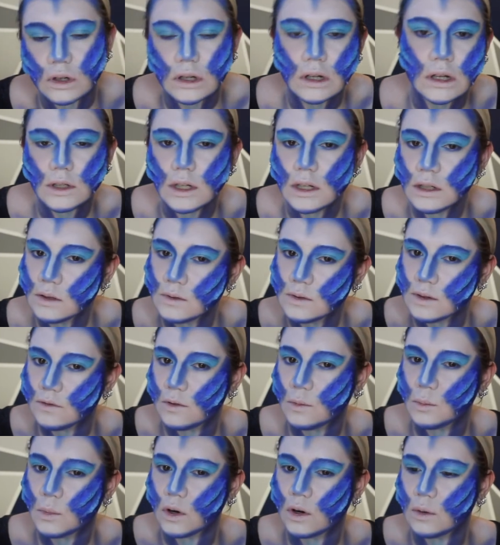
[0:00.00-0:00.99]
Should I do
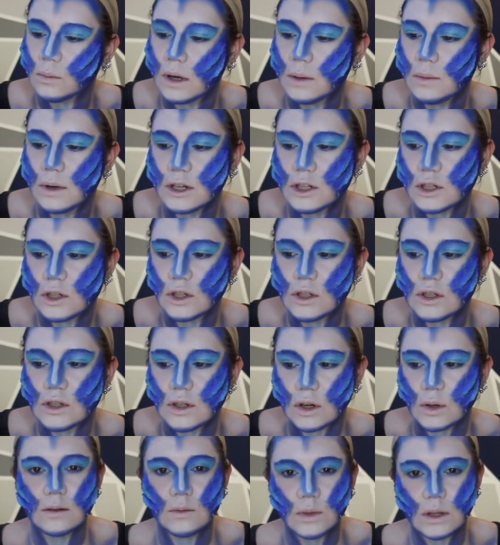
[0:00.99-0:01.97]
something more? Maybe I should
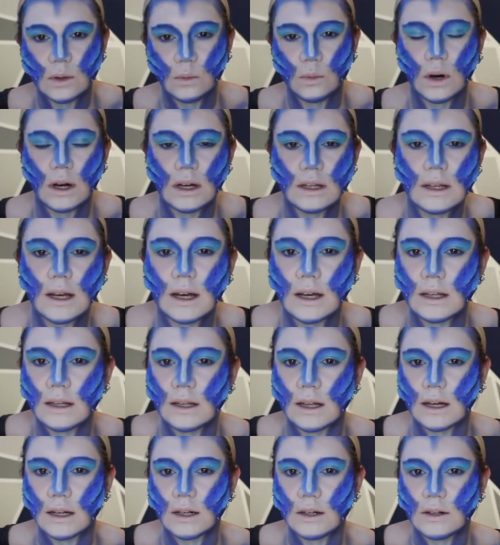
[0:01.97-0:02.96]
start with the white
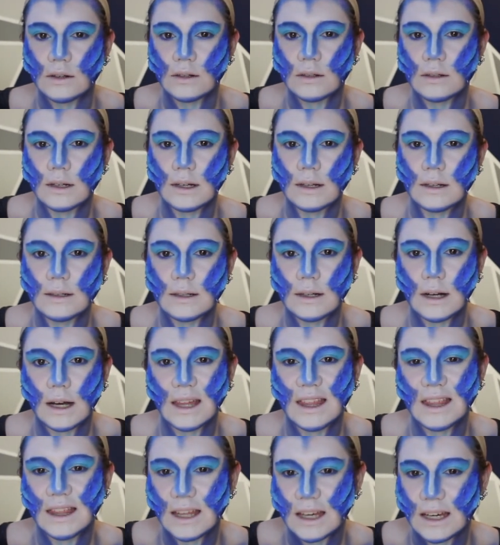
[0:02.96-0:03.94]
eyeliner. I
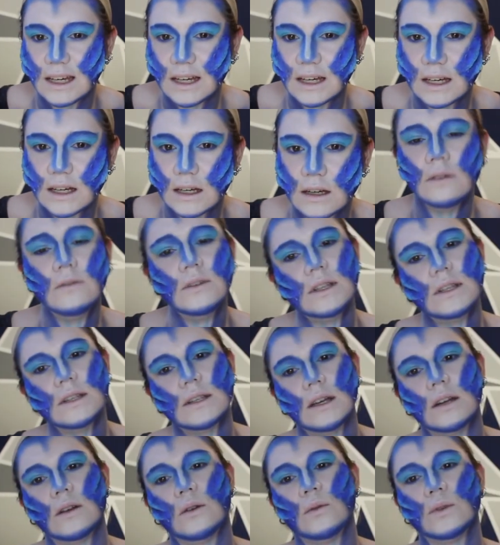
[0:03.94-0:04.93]
think. I haven't
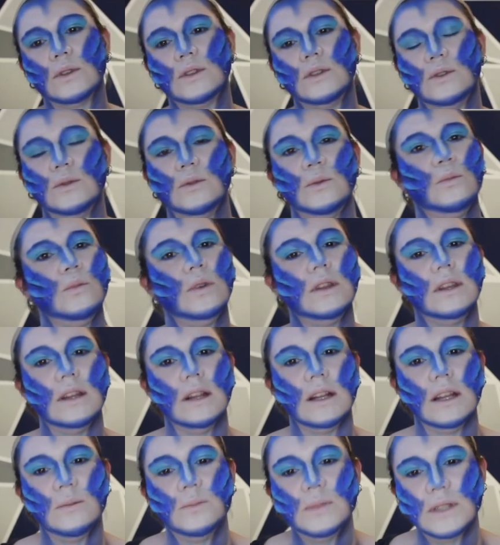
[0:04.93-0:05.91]
decided on what to do with the
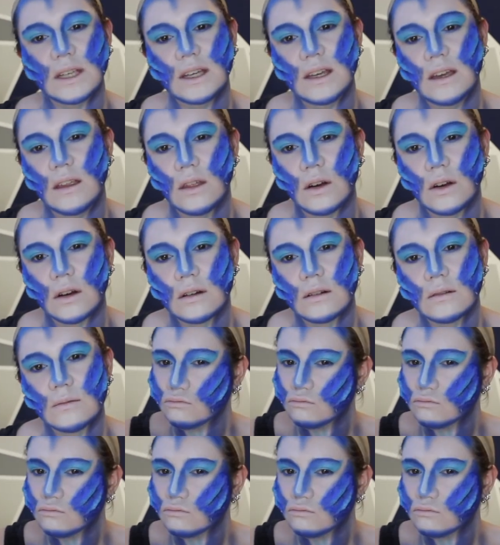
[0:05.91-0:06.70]
lips either.